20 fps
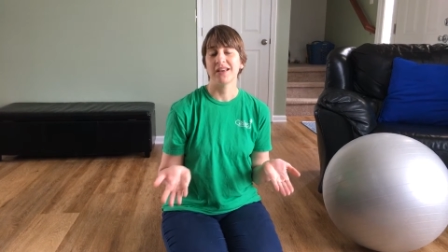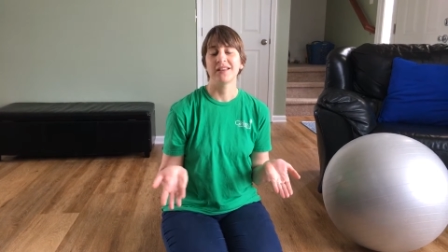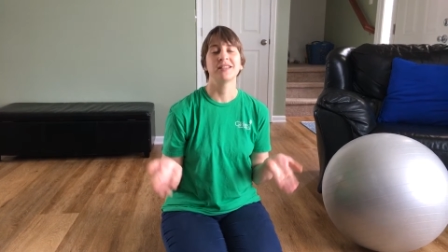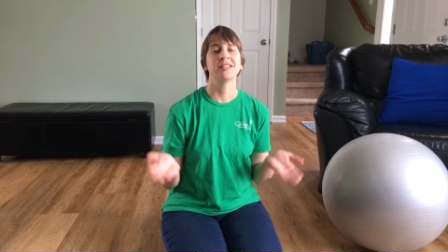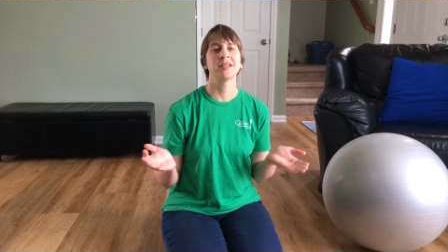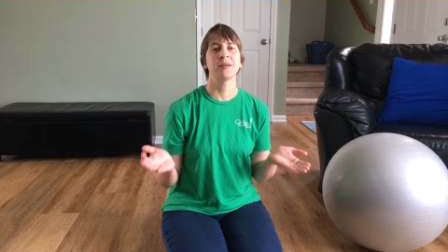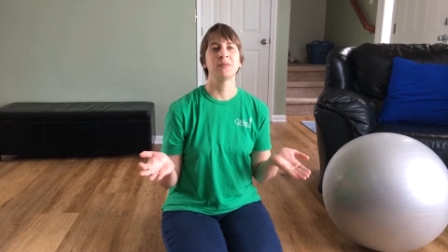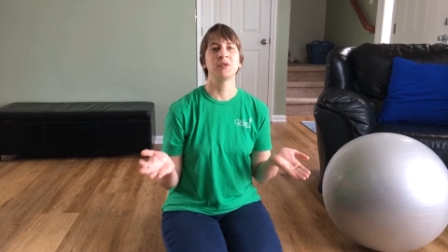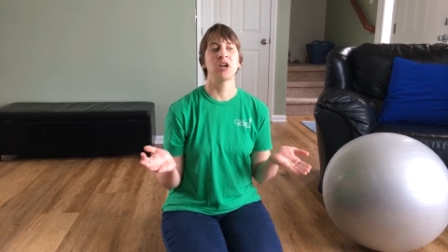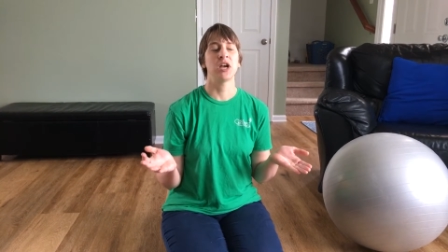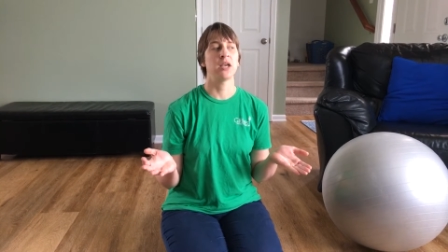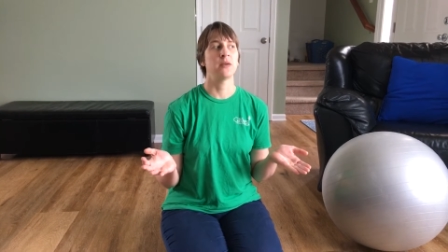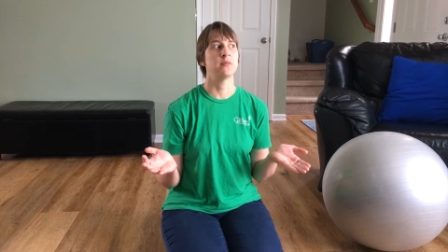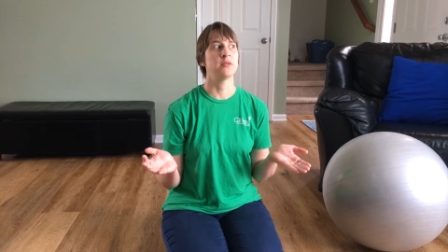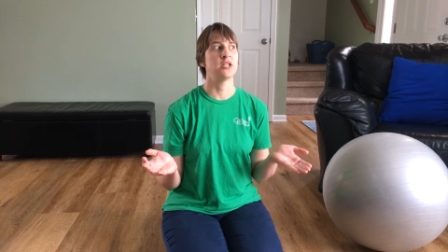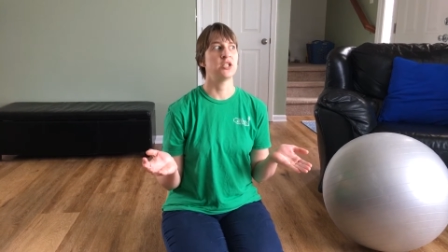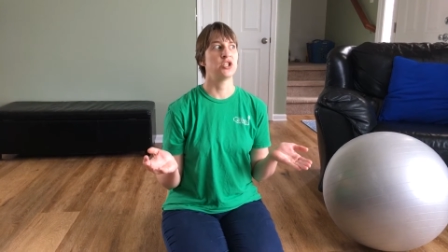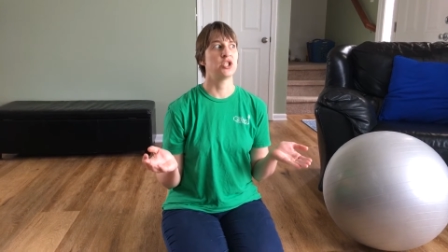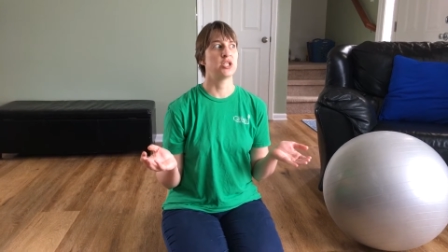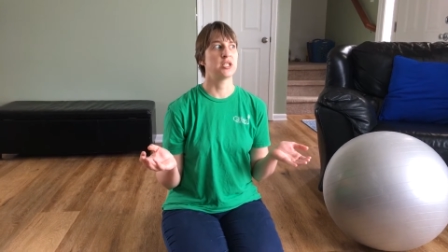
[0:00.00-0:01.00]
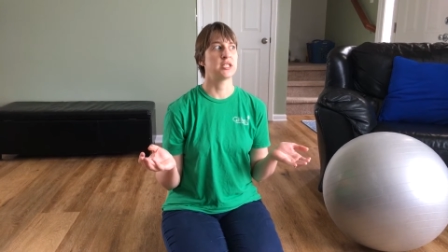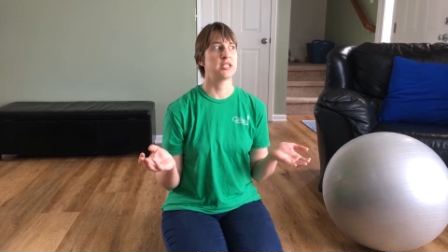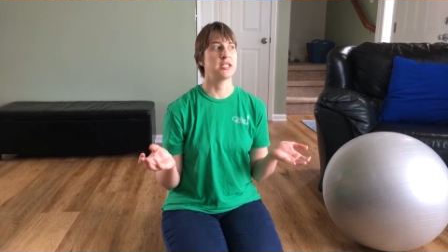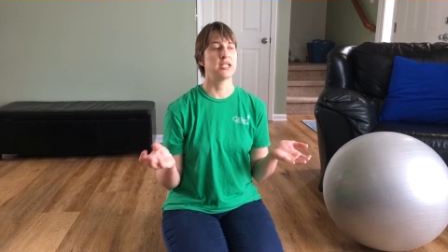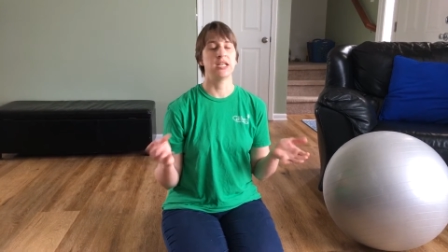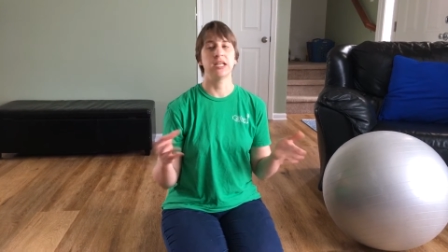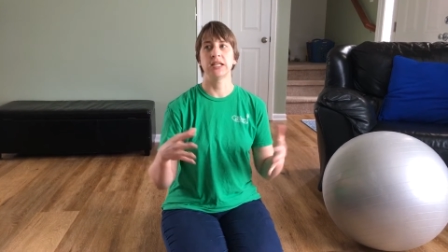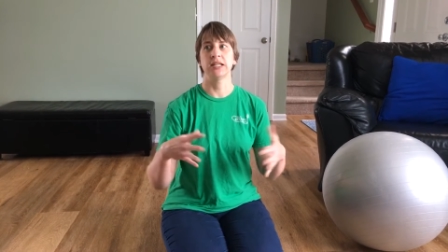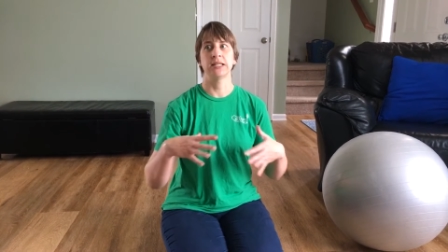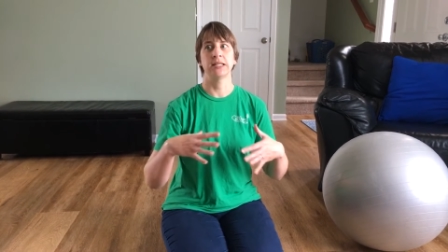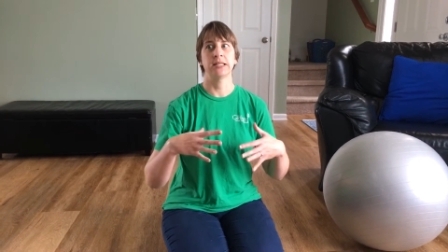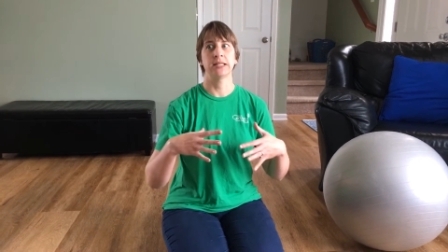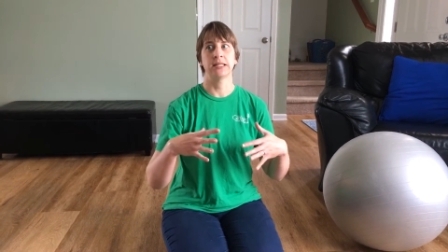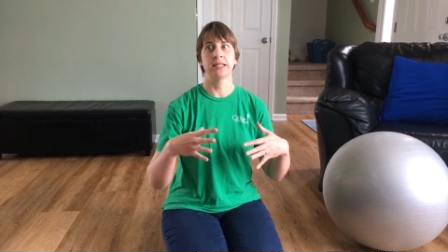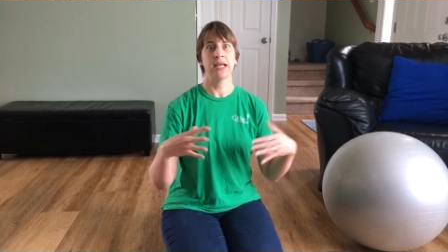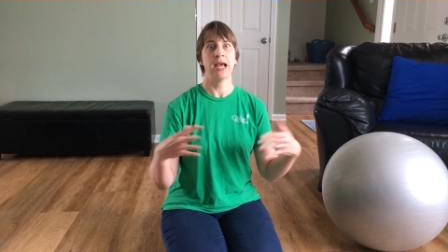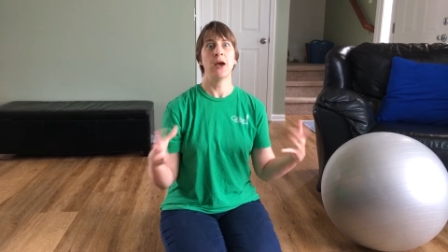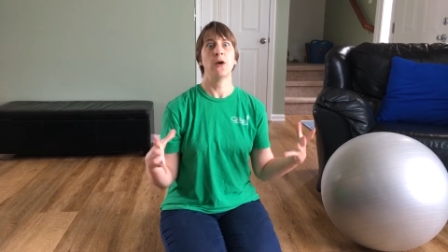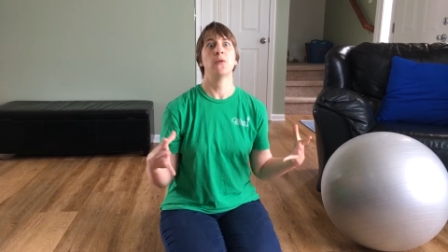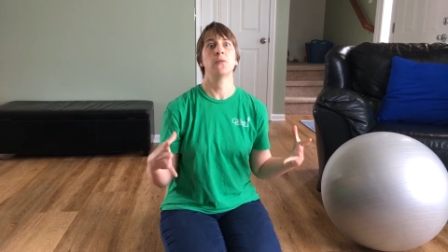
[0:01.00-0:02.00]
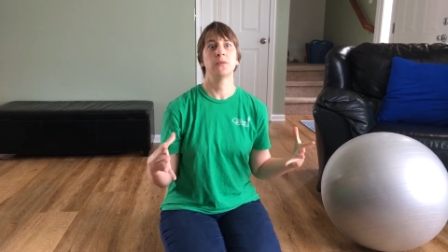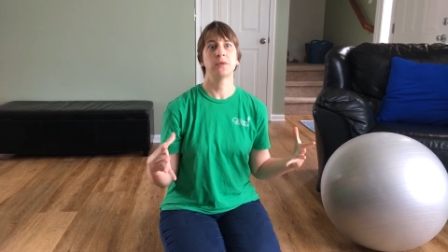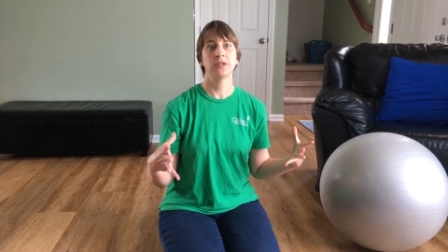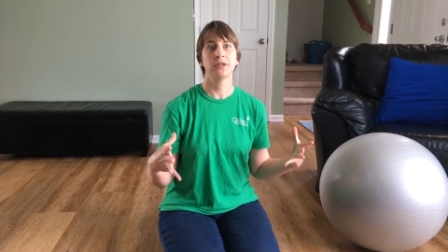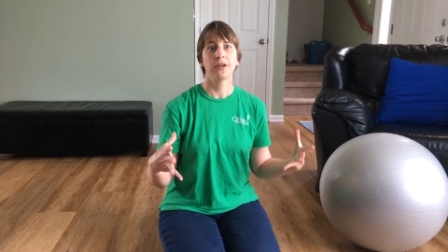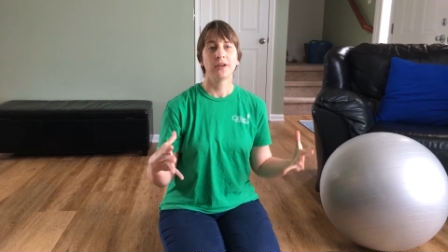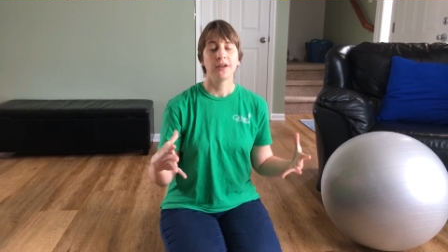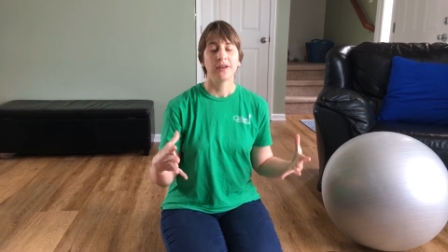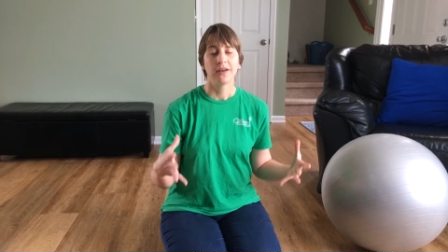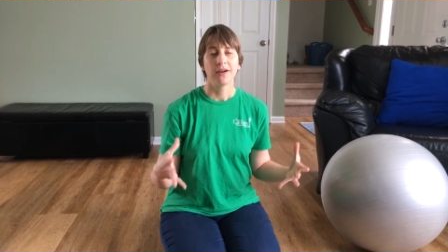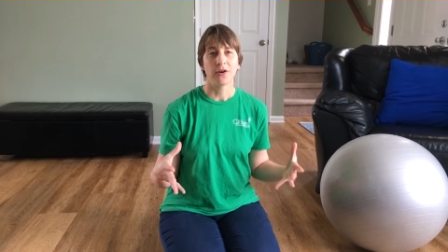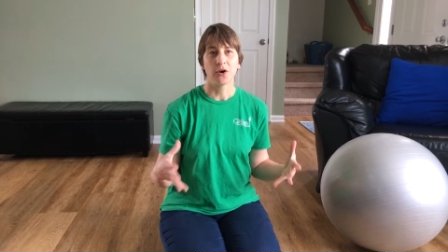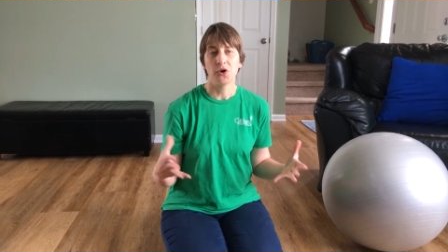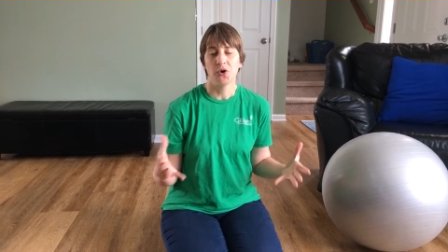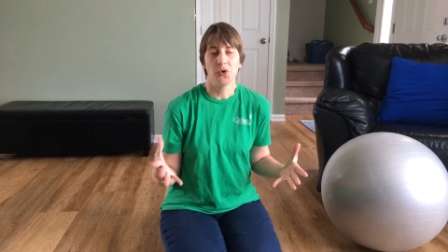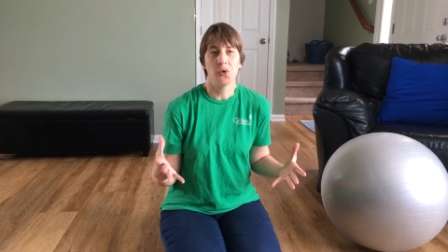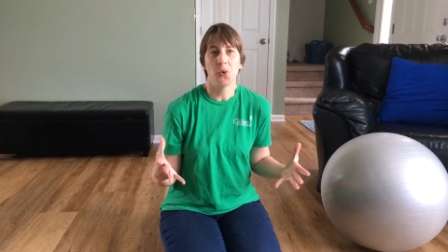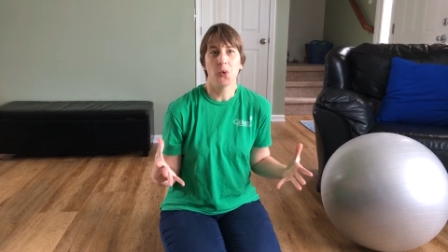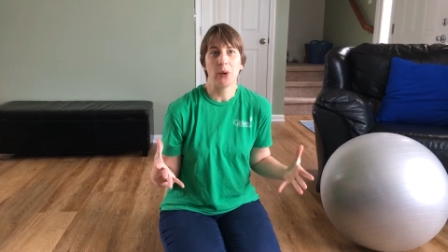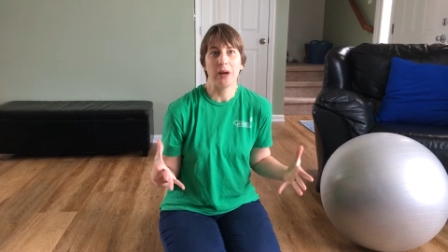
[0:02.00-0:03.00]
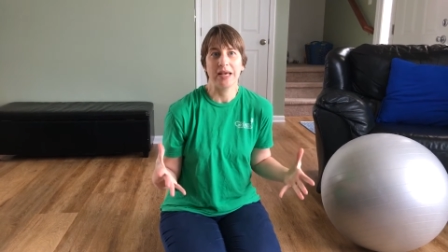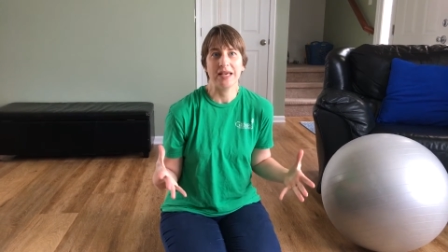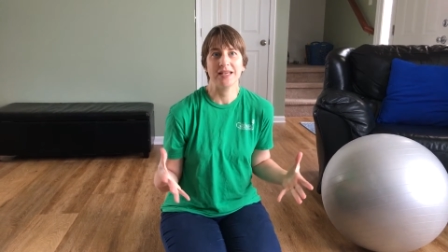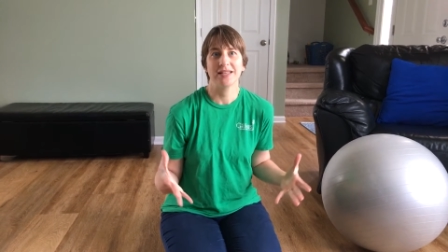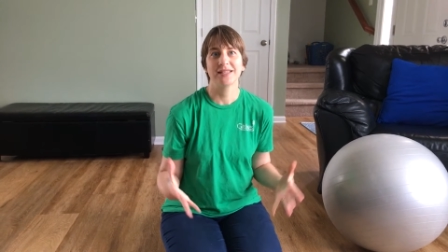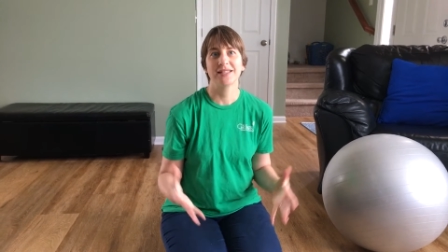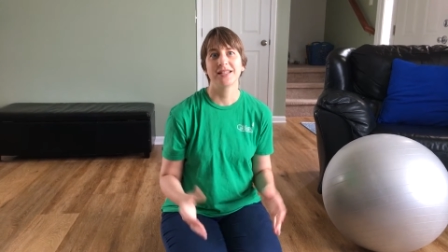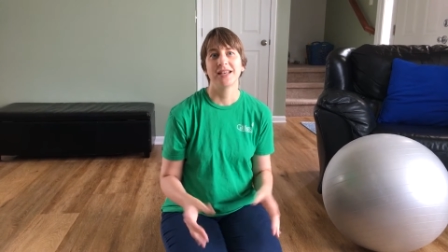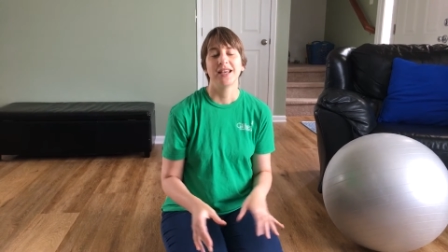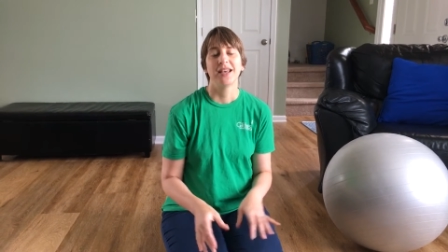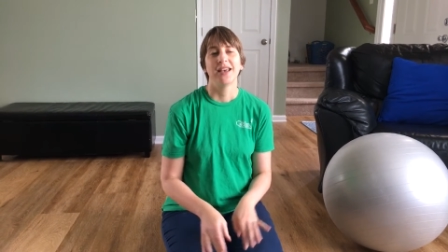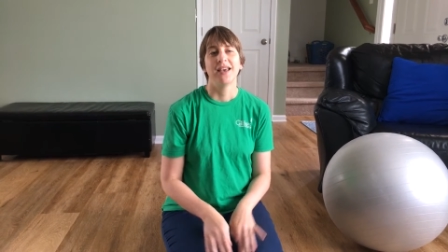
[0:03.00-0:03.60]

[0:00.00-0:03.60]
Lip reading: And sometimes it just is sound or noise.